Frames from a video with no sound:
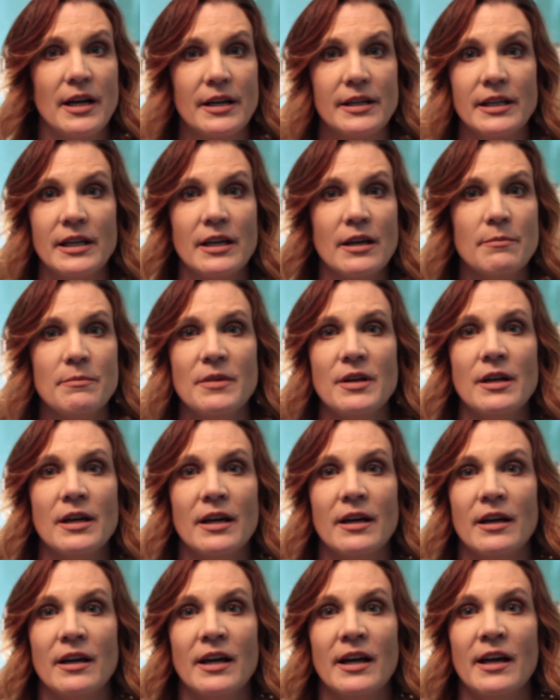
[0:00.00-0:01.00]
on him,
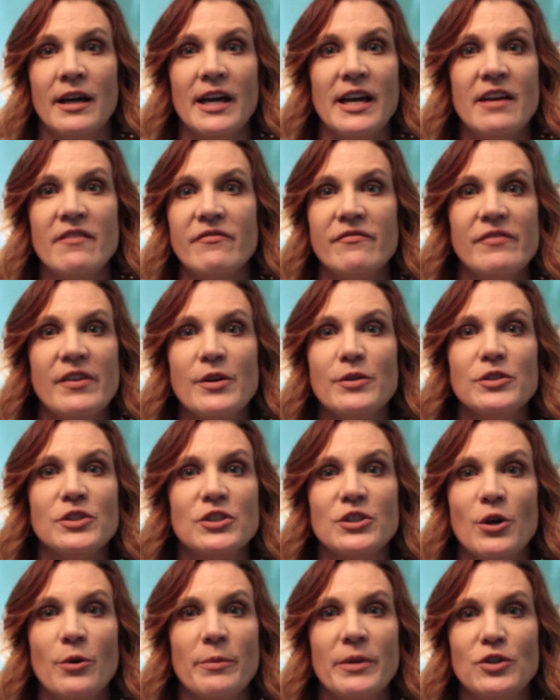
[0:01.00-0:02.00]
it felt
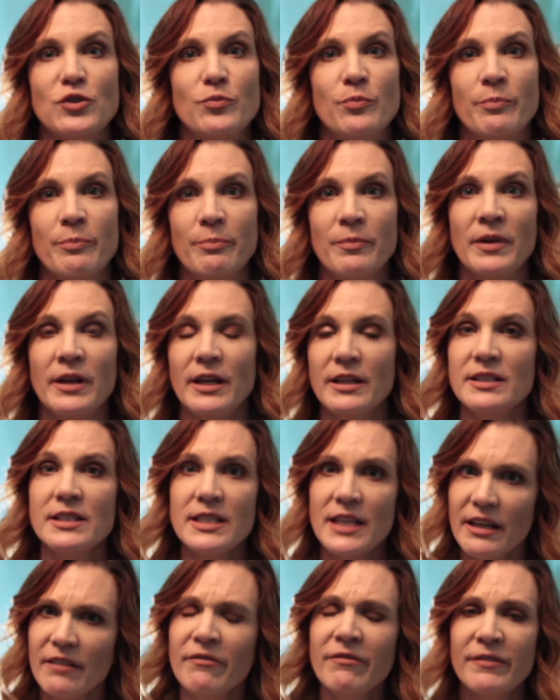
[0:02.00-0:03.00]
so much, it
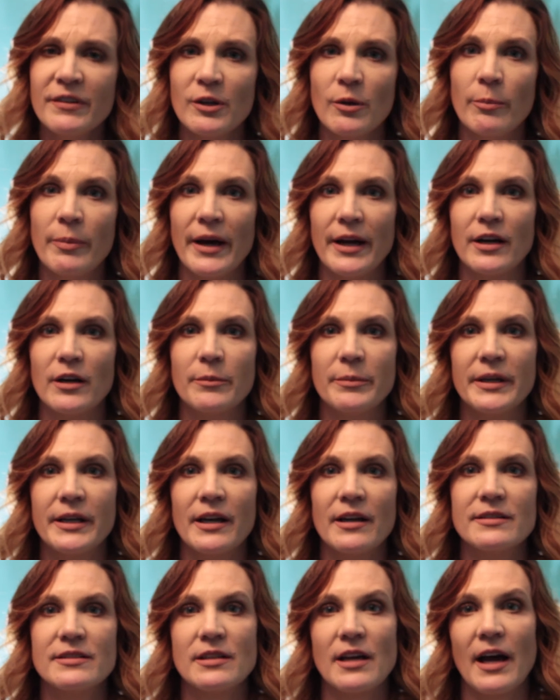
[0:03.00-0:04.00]
did feel better
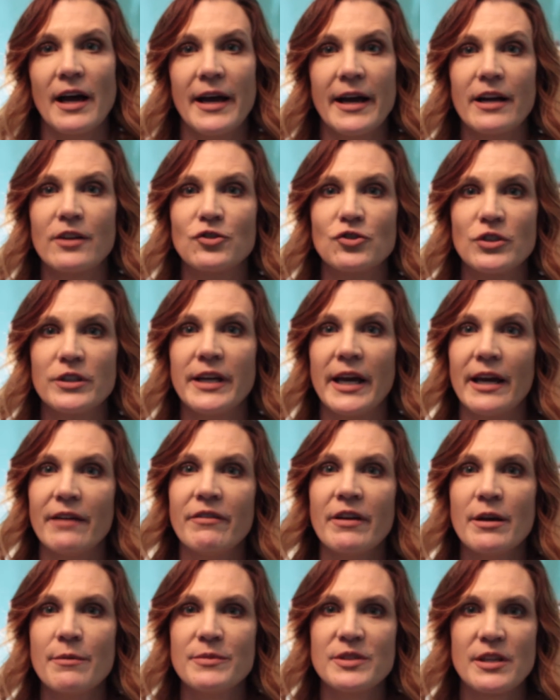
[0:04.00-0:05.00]
because I actually
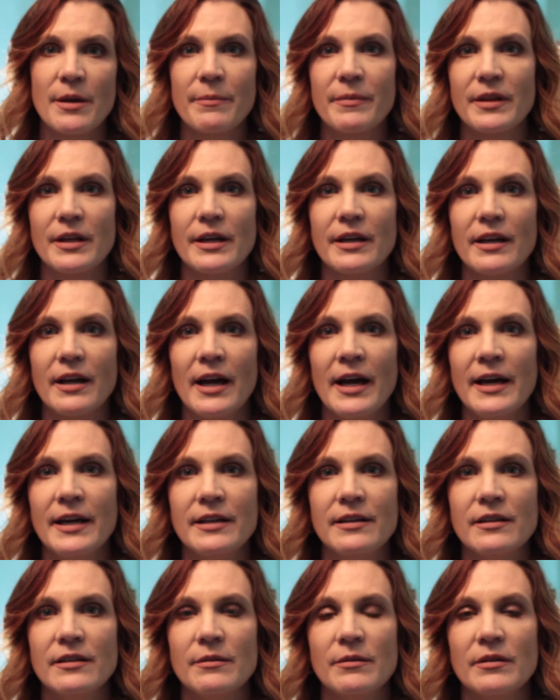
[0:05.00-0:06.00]
gave him something.
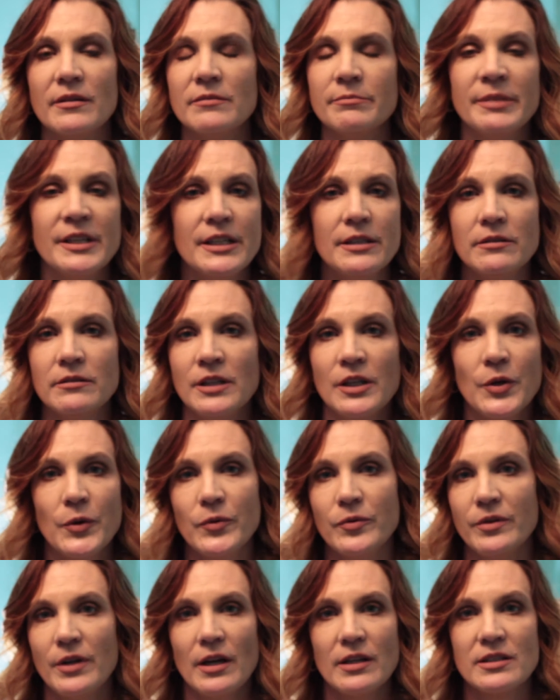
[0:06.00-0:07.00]
But
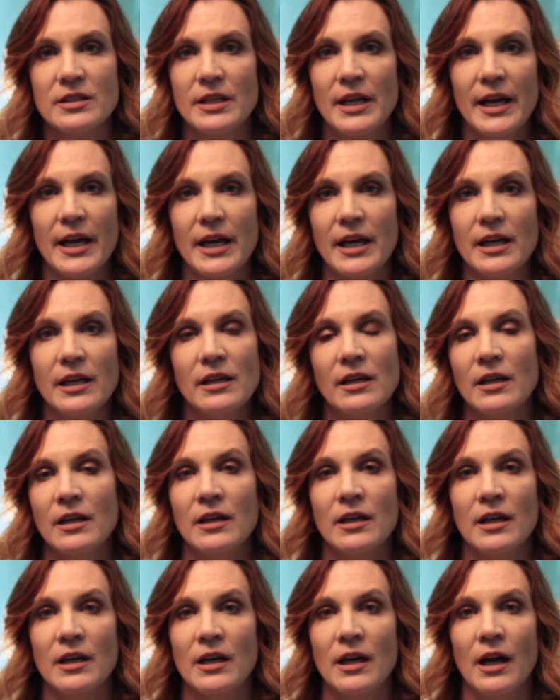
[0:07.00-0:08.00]
no, not today.
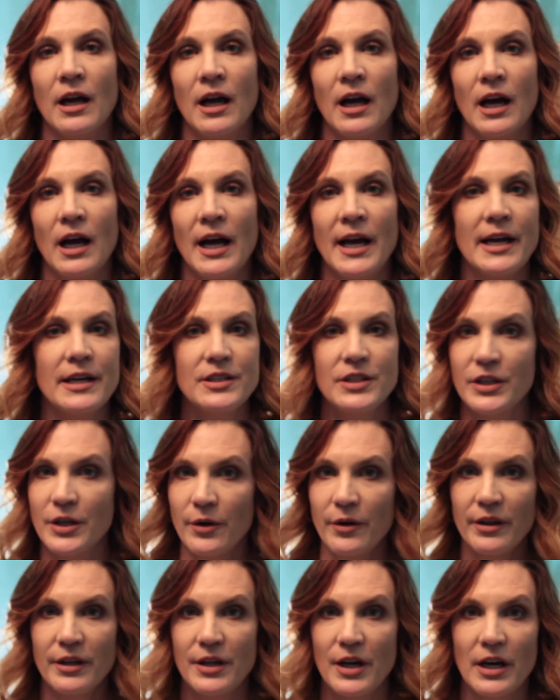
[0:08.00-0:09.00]
I had to
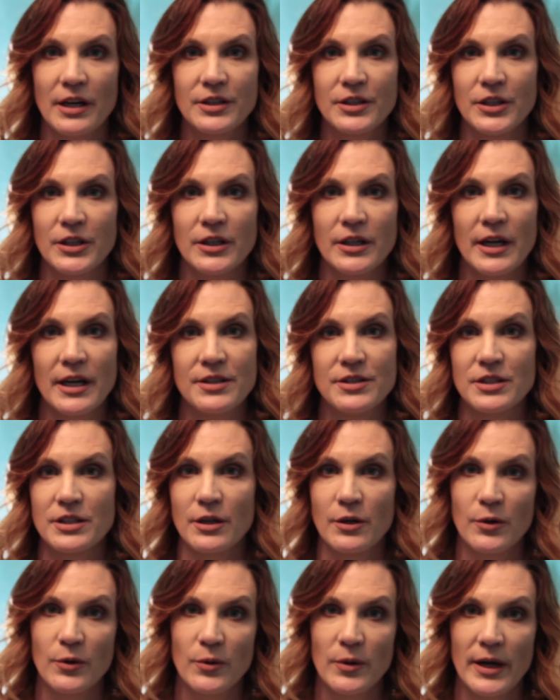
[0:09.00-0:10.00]
go to the doctor, and
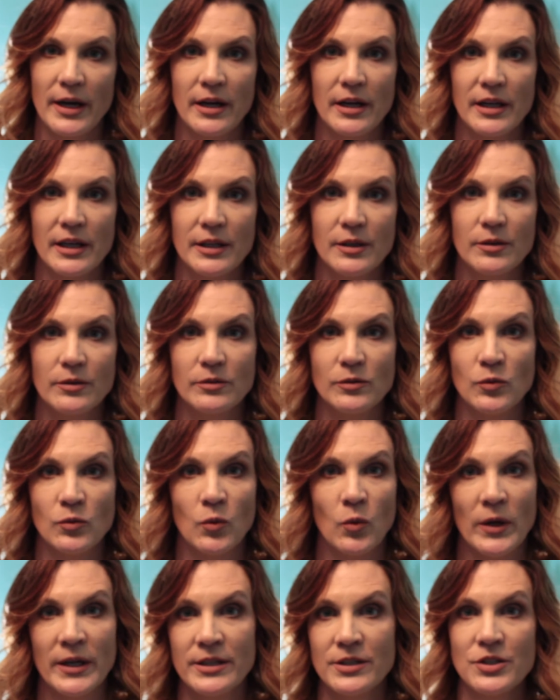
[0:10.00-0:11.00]
so I
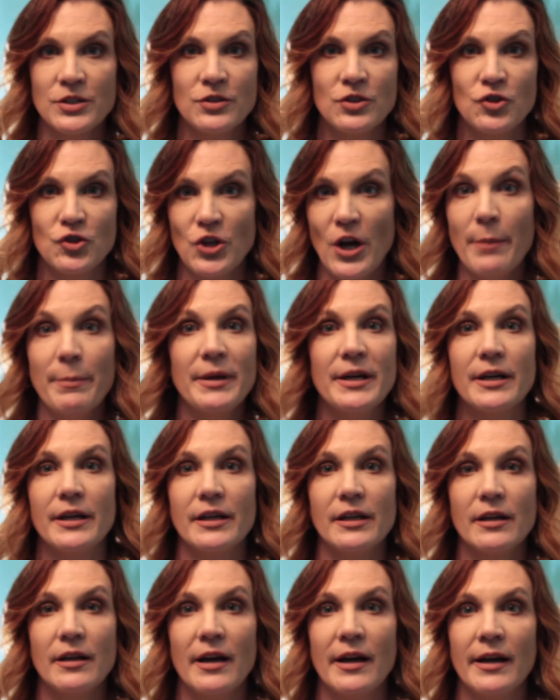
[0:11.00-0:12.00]
went
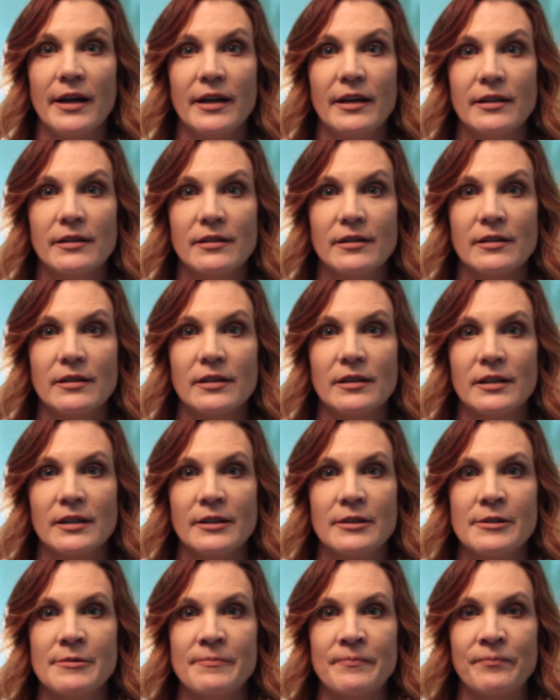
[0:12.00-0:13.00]
shopping,
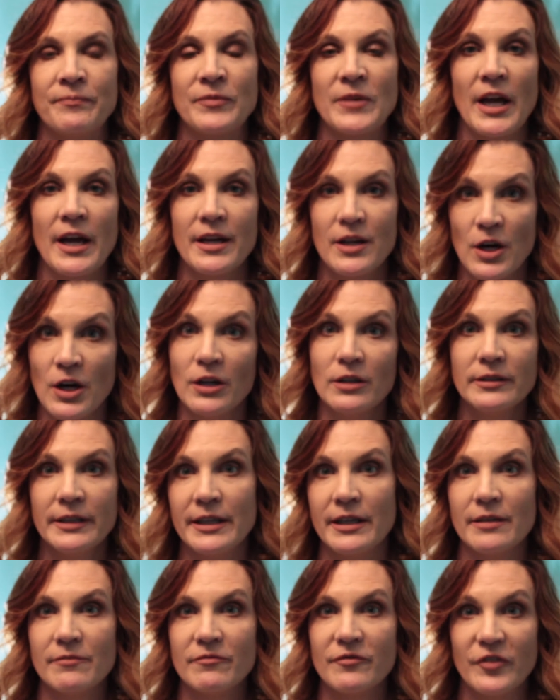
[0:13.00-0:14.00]
and I called
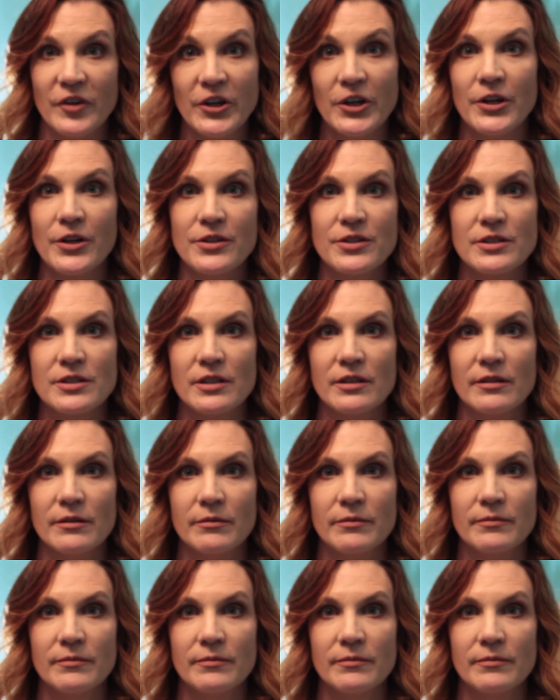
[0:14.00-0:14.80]
him first